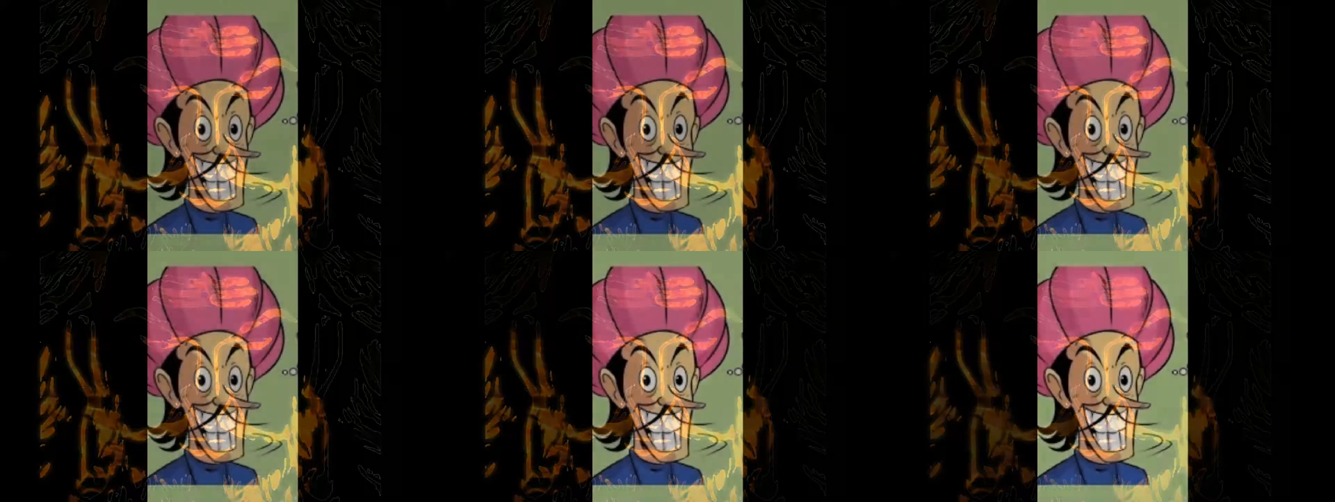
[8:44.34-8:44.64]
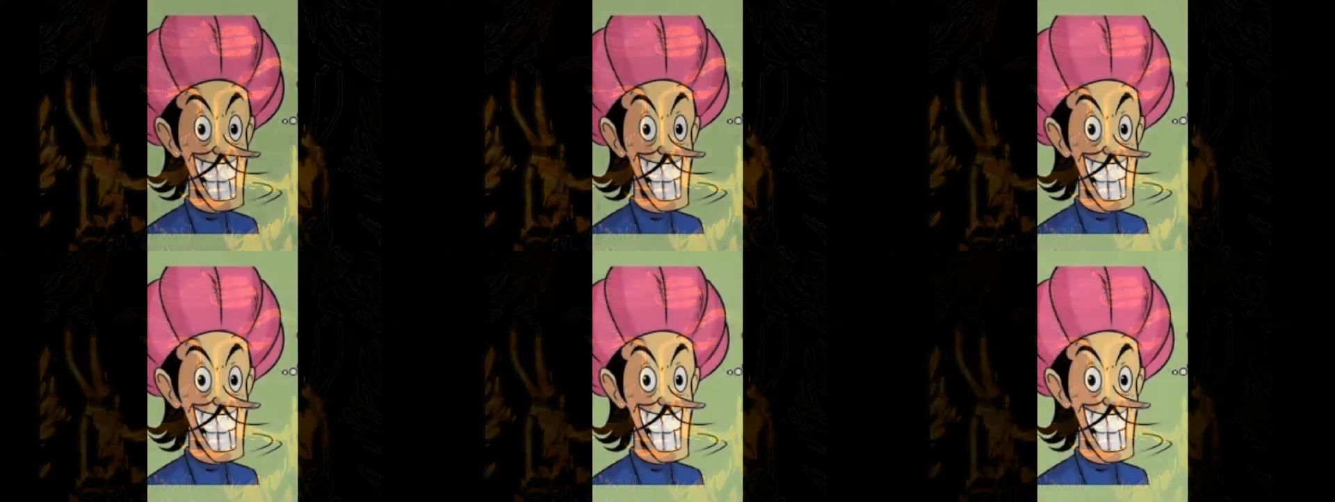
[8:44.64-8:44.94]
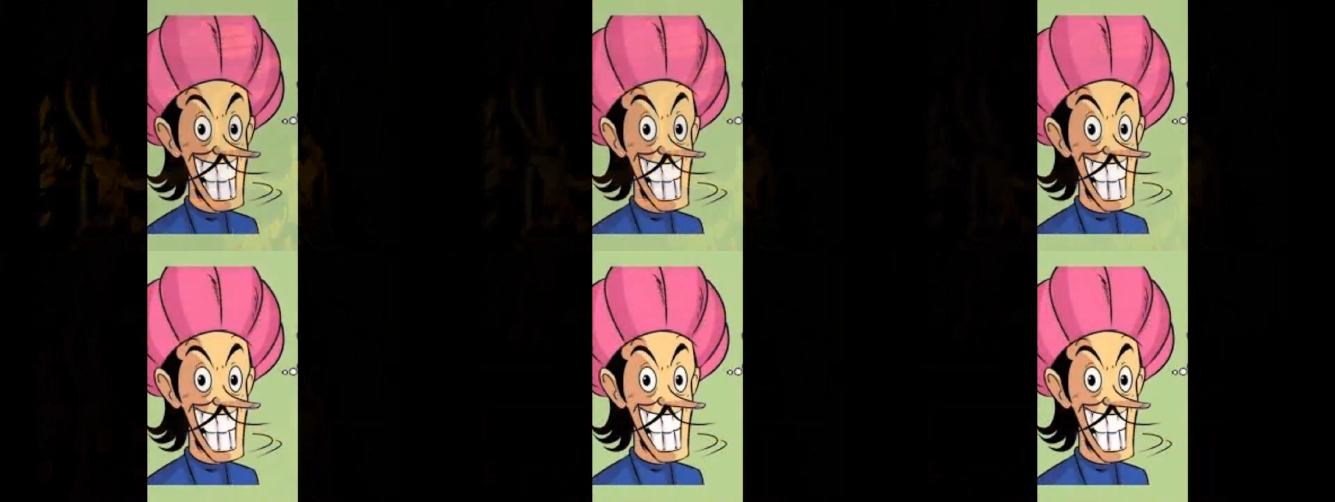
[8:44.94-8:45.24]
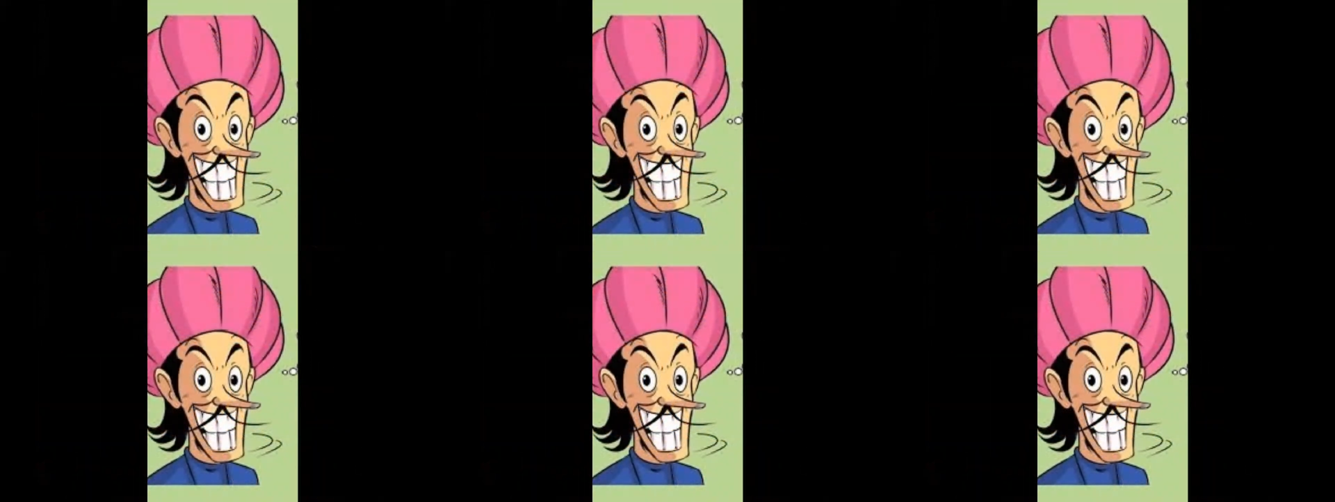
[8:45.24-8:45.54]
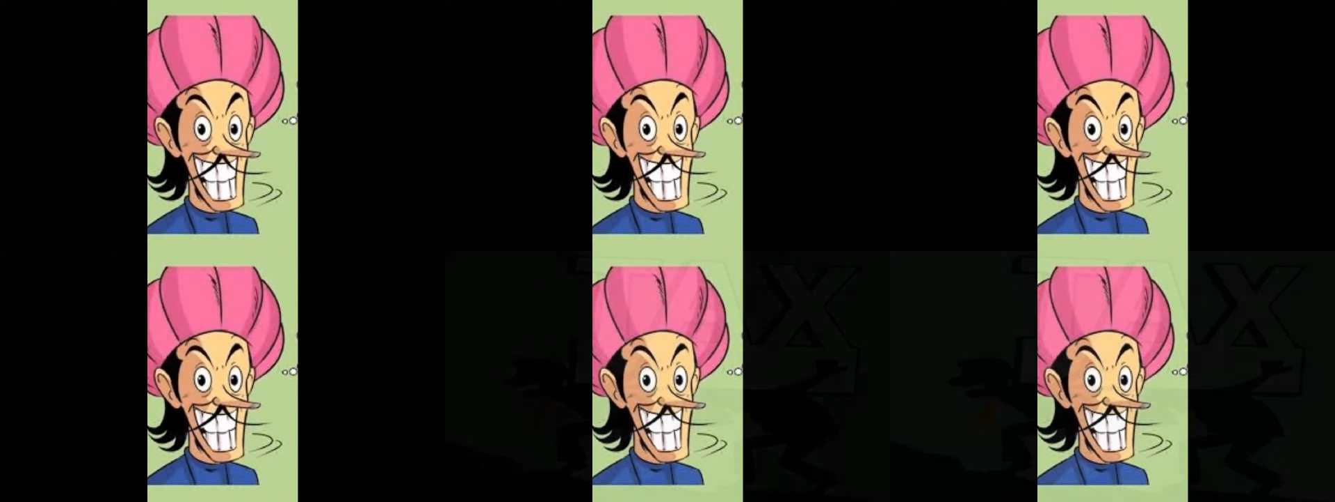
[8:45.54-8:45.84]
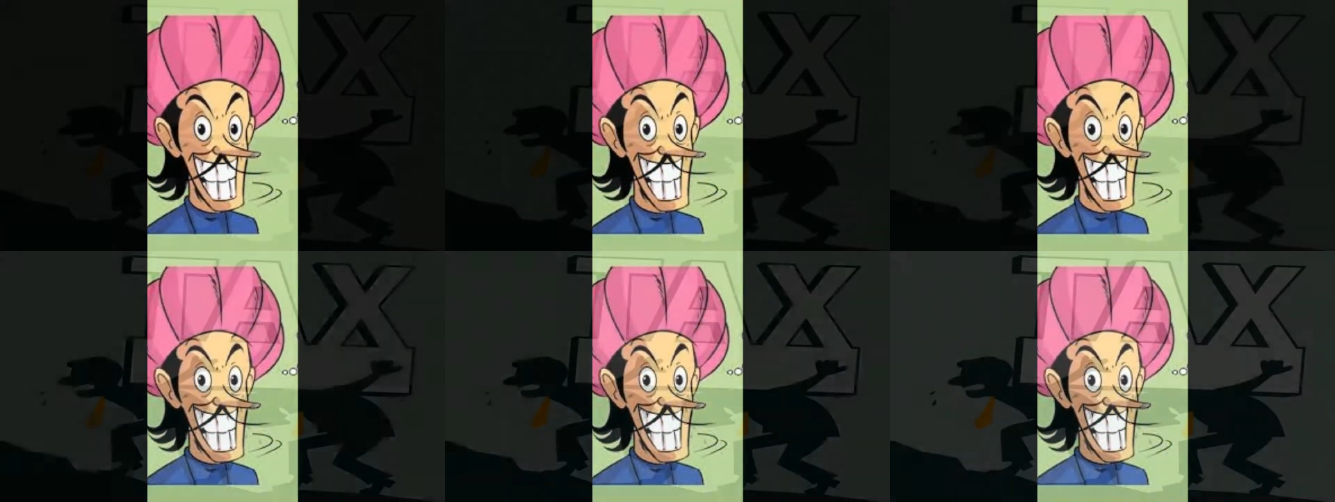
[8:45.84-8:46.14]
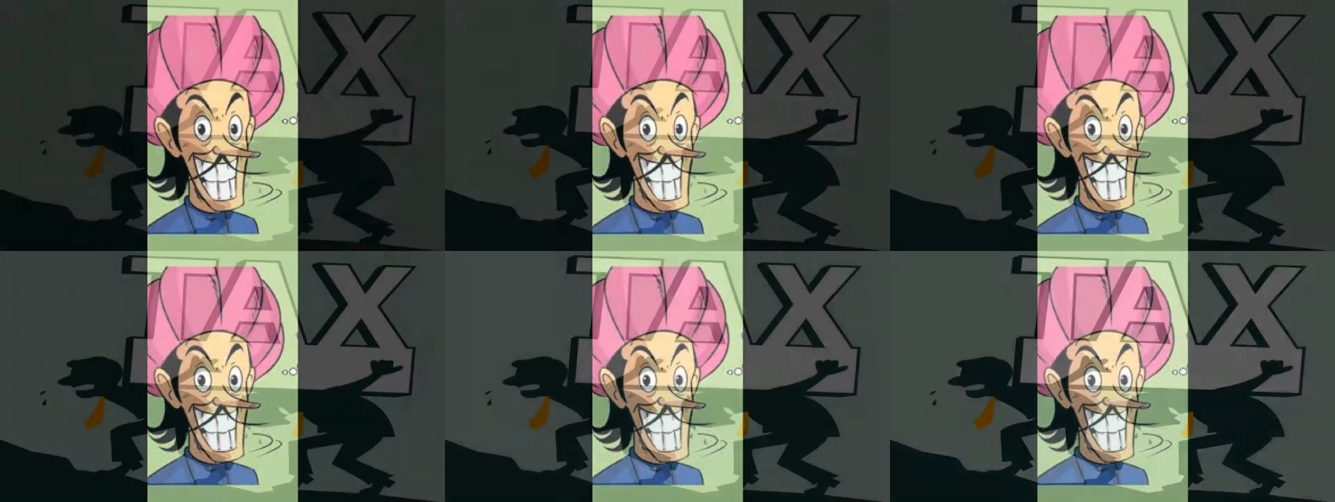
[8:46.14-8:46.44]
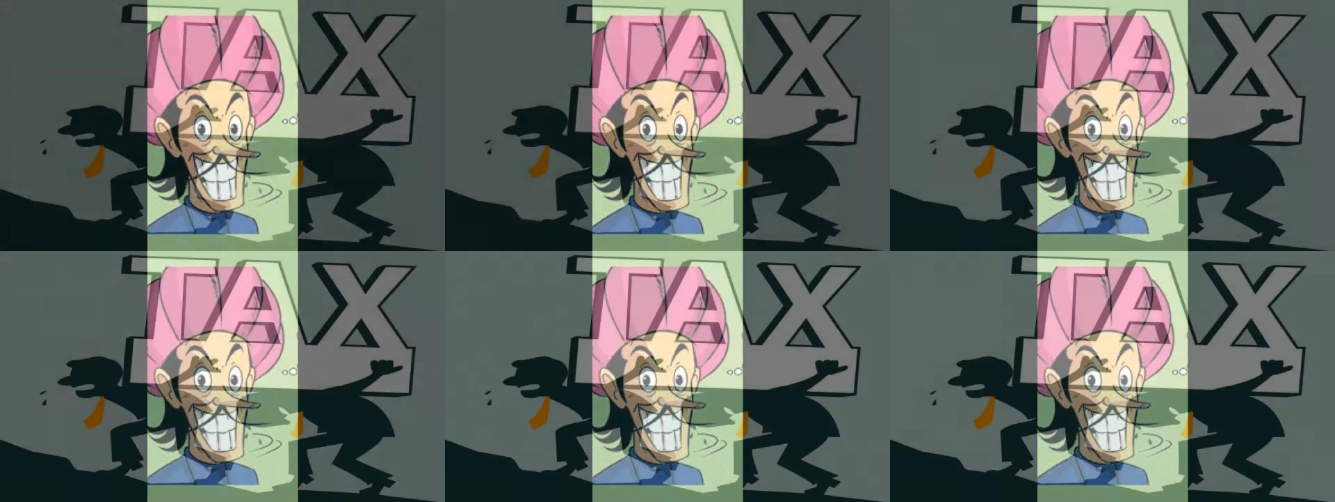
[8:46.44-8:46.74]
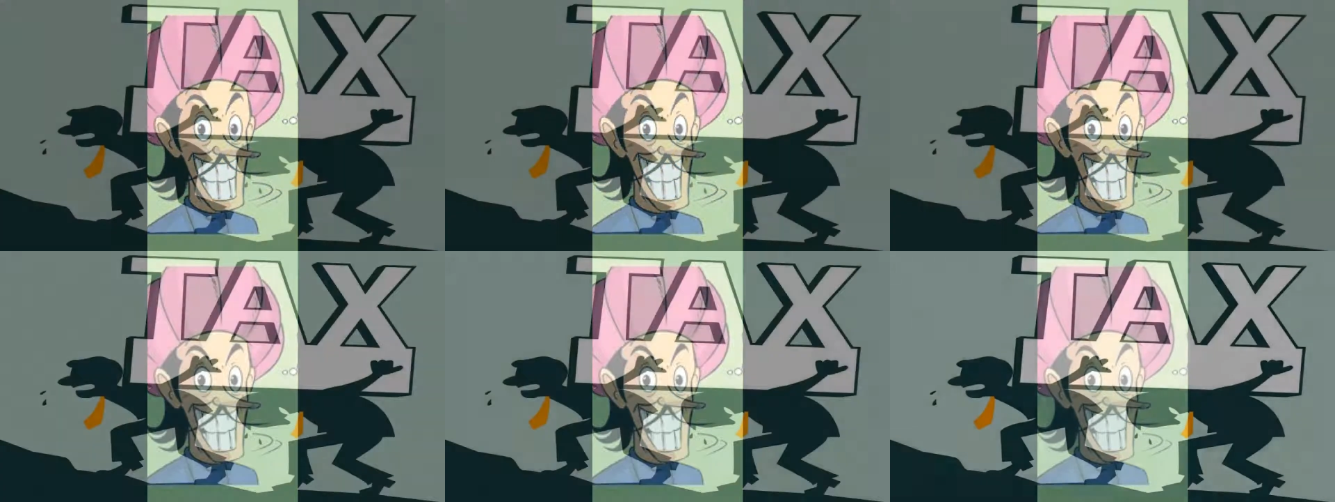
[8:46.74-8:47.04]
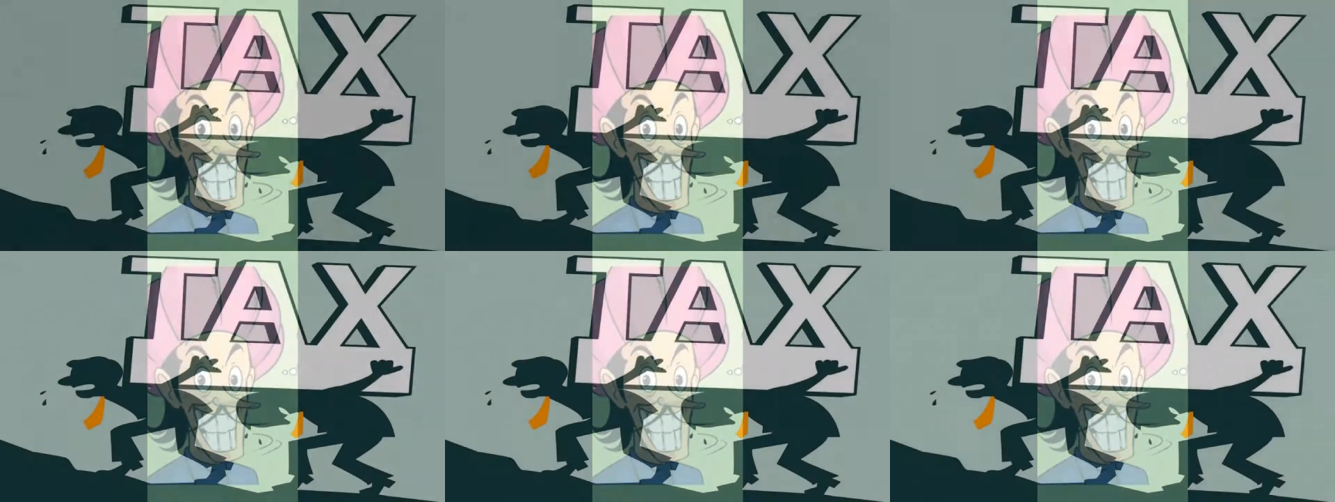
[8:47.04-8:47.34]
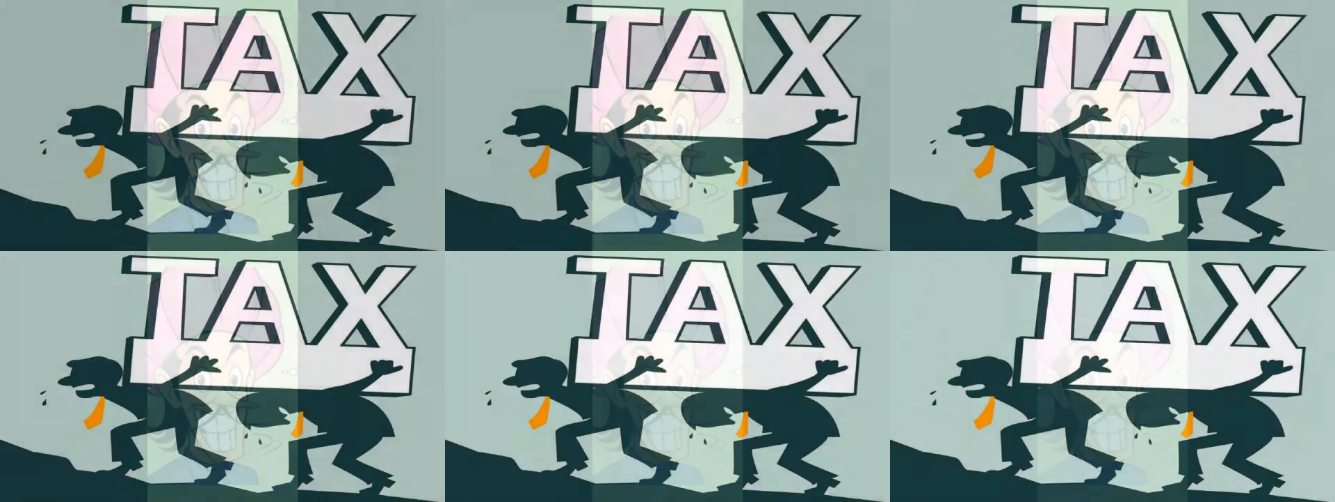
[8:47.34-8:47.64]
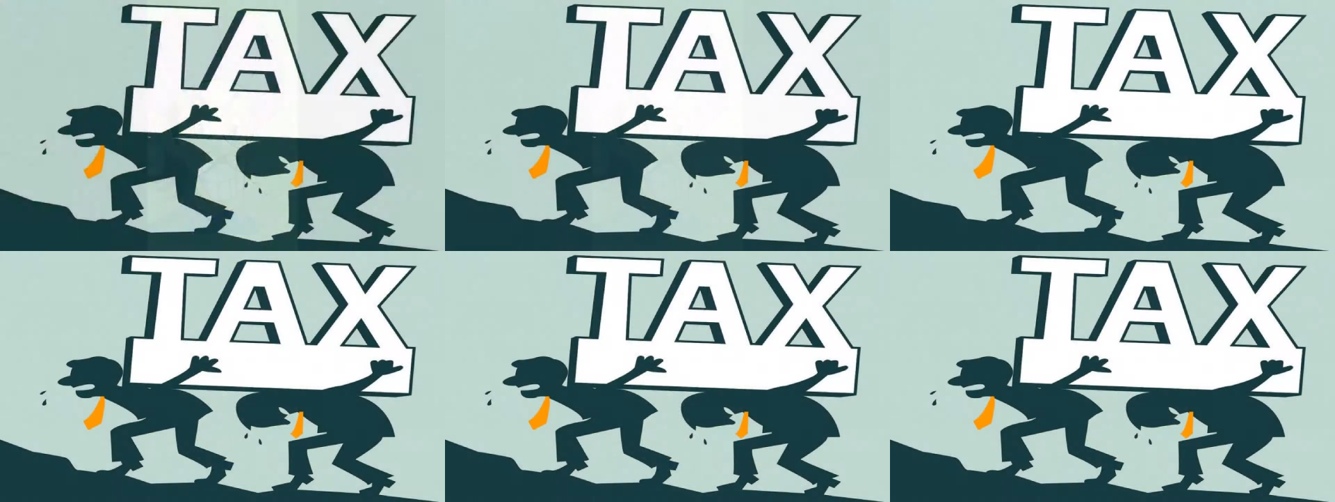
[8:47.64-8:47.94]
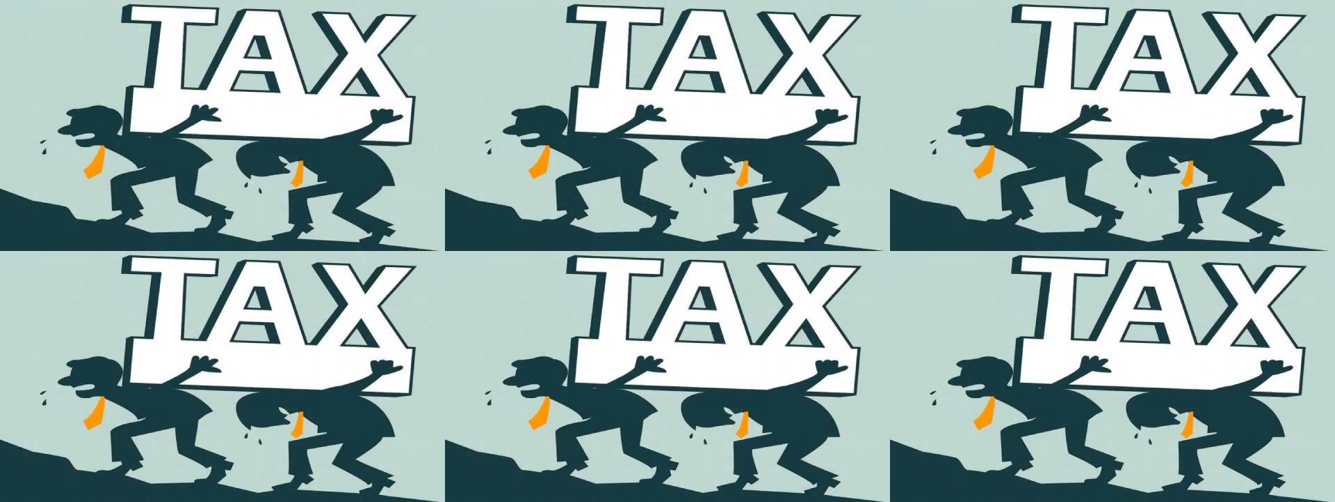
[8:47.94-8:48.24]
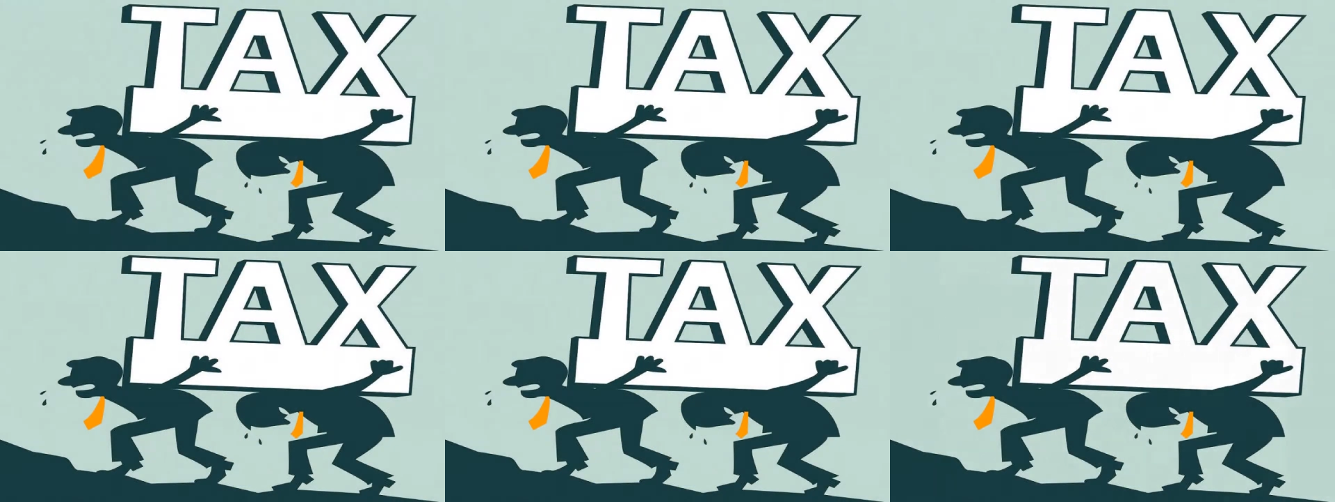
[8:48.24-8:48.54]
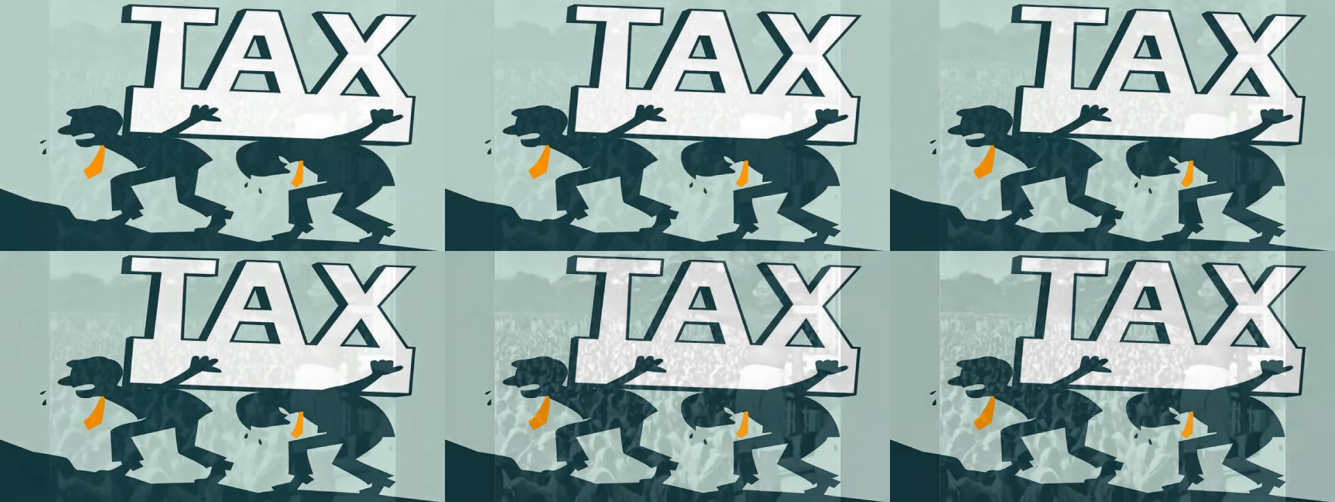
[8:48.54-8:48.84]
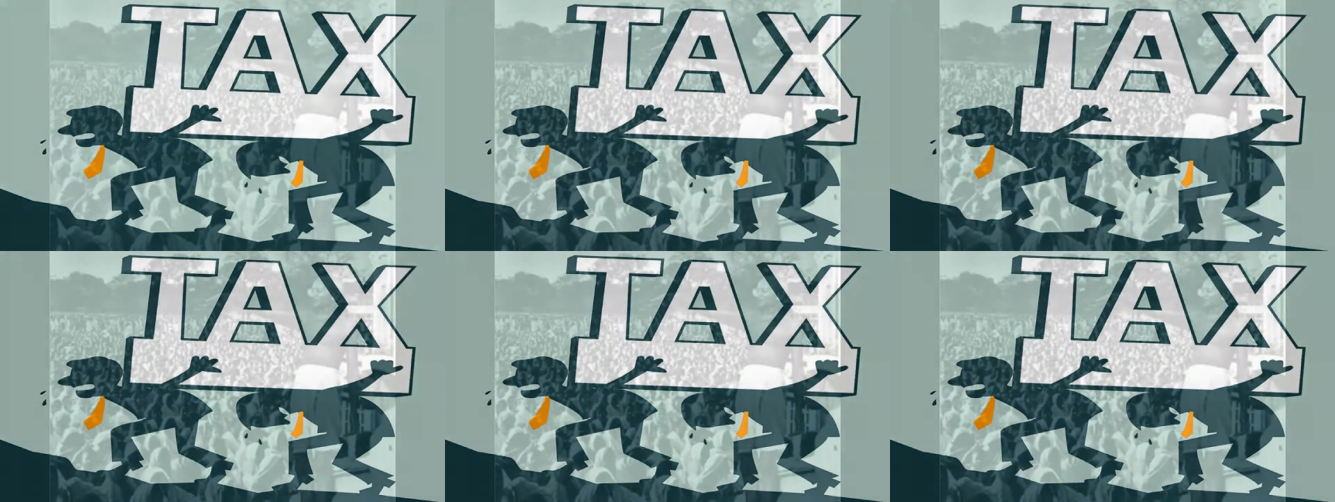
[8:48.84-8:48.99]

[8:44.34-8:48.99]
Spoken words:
No face is visible, so there are no lips to read.